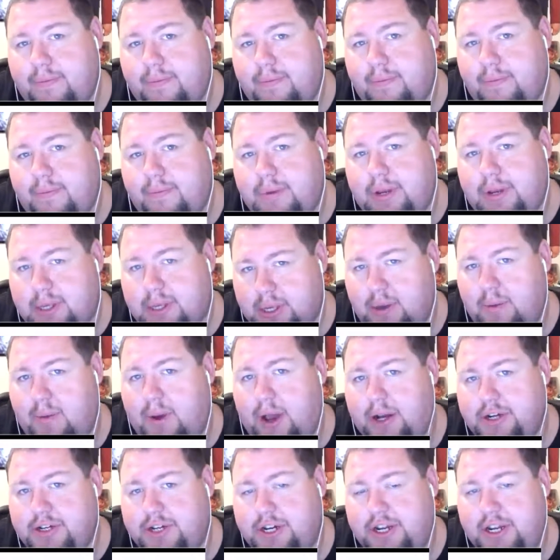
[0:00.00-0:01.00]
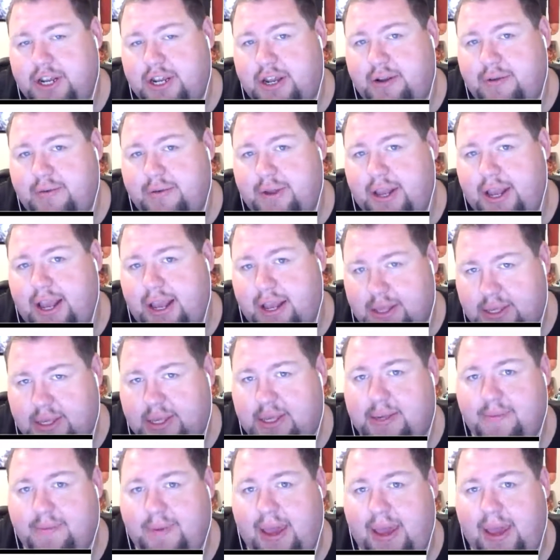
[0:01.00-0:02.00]
Denzel Washington gets
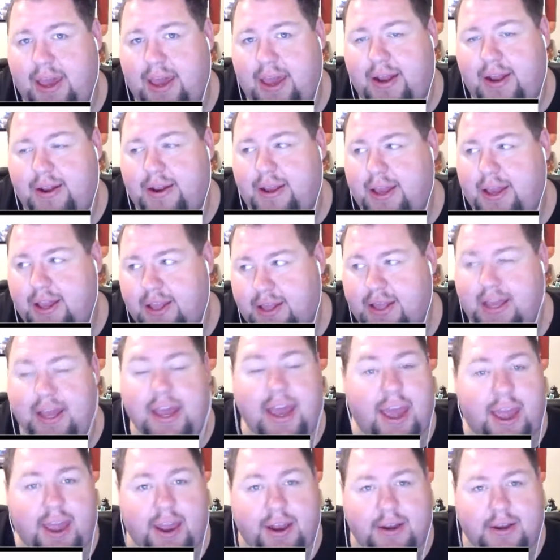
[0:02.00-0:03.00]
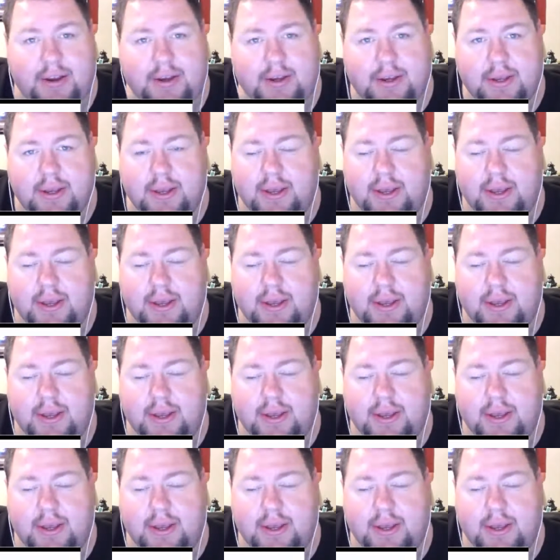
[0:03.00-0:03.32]
his man in the end.